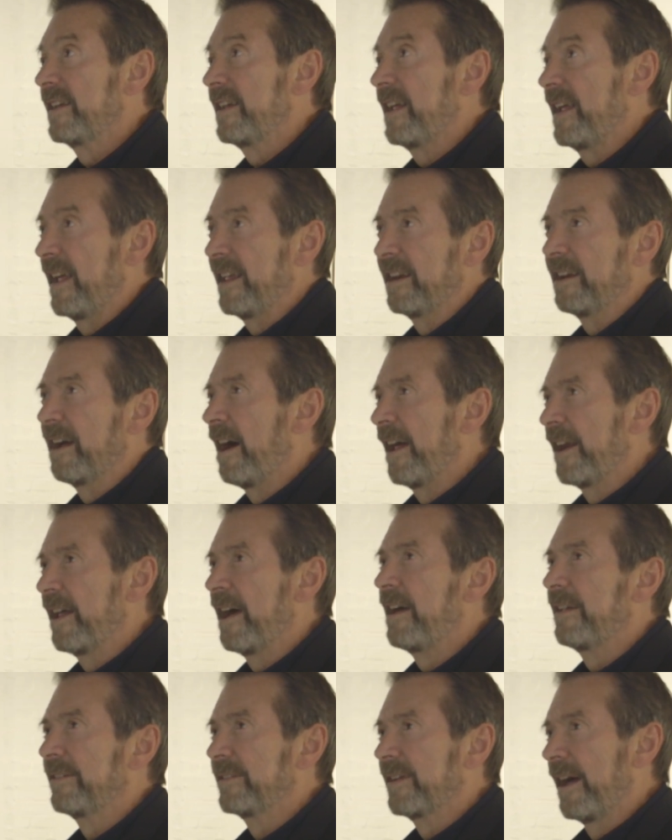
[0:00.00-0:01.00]
in,
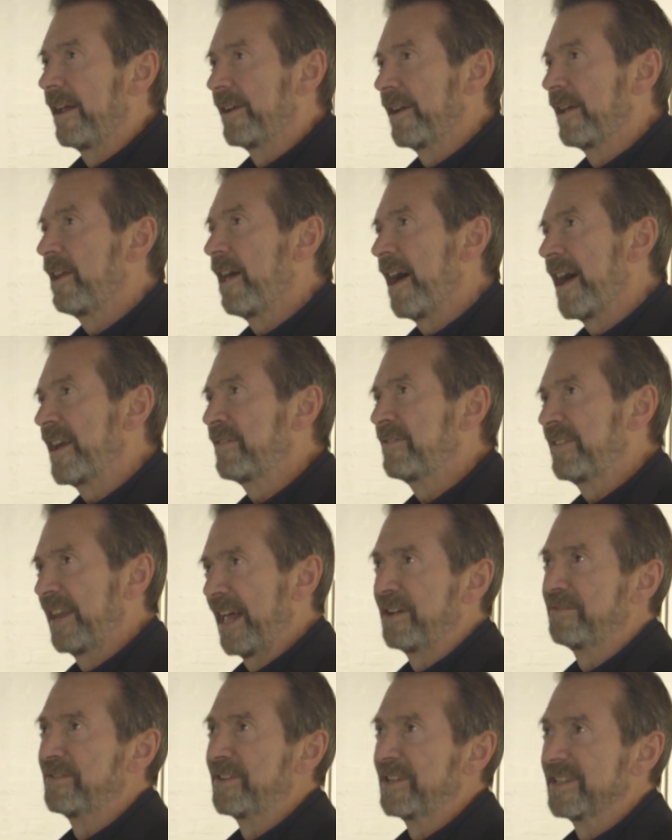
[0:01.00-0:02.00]
on, a, on a lot of
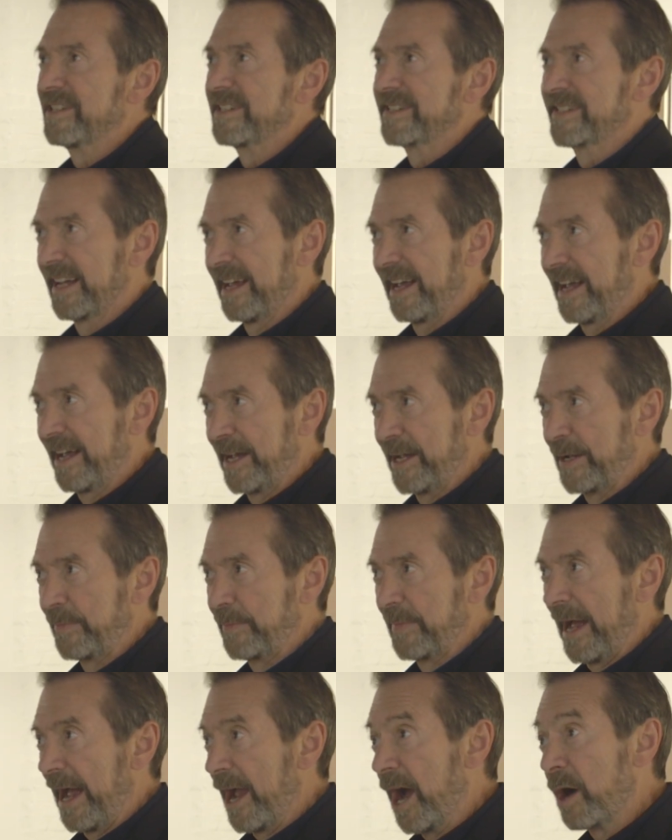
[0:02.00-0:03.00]
levels.
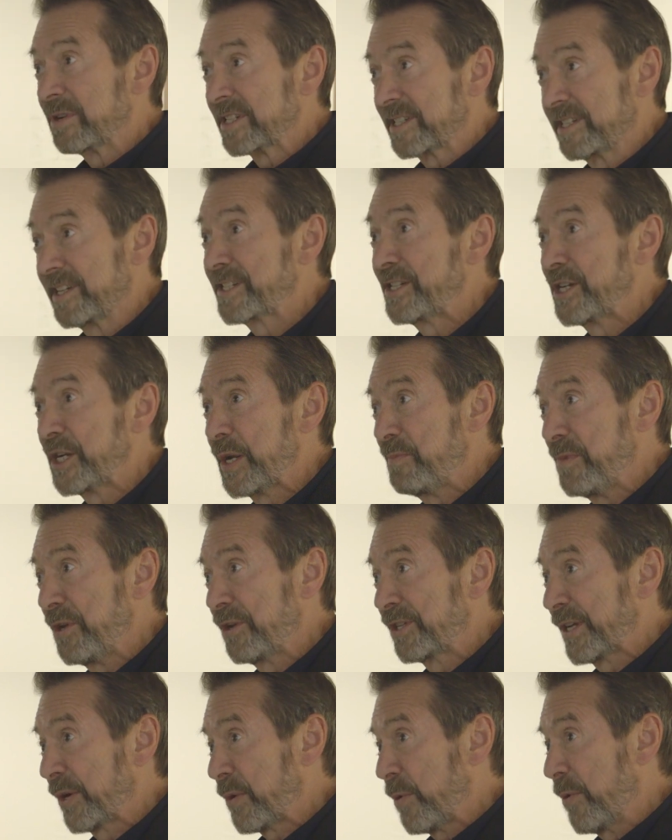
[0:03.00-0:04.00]
Um, I always listen to
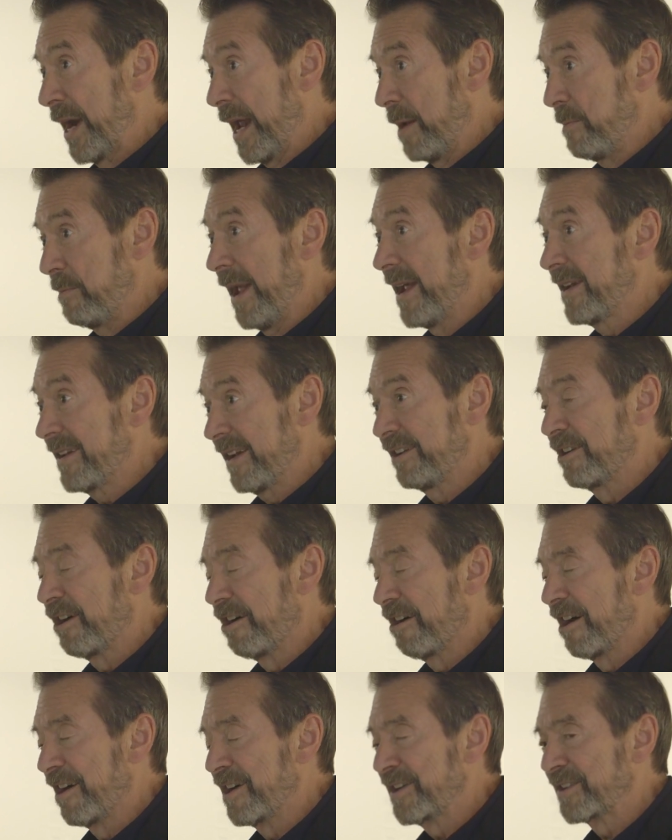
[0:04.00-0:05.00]
music when I'm making
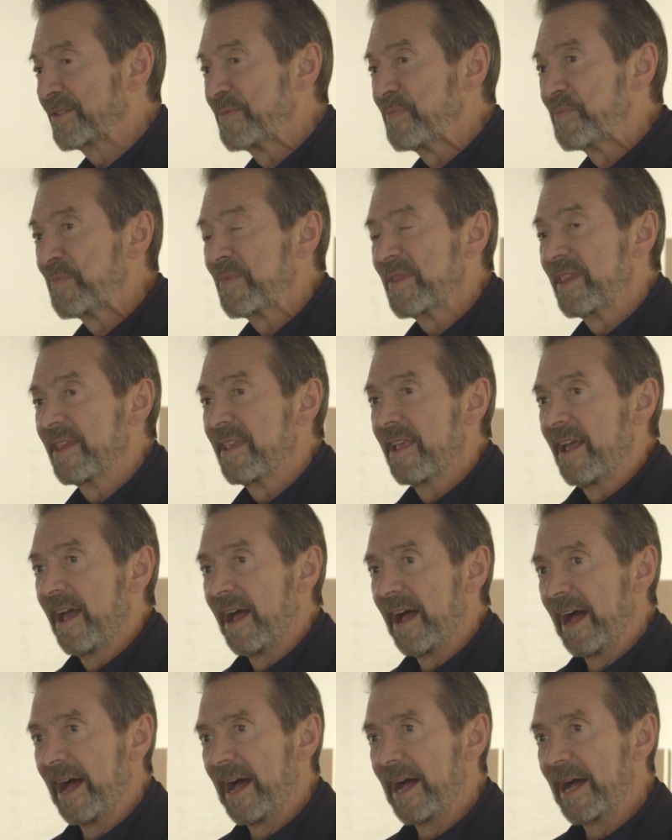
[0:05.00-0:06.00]
art.
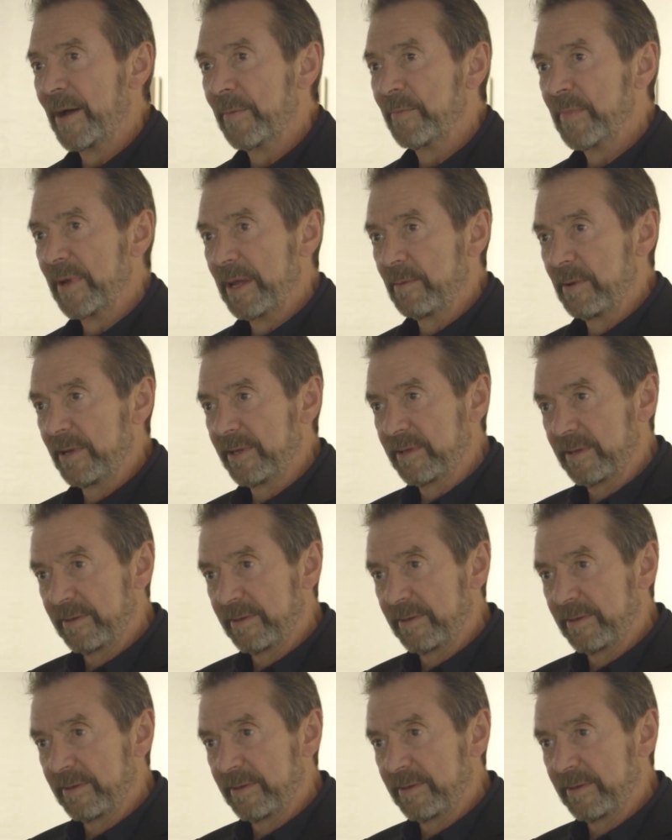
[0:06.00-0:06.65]
Um,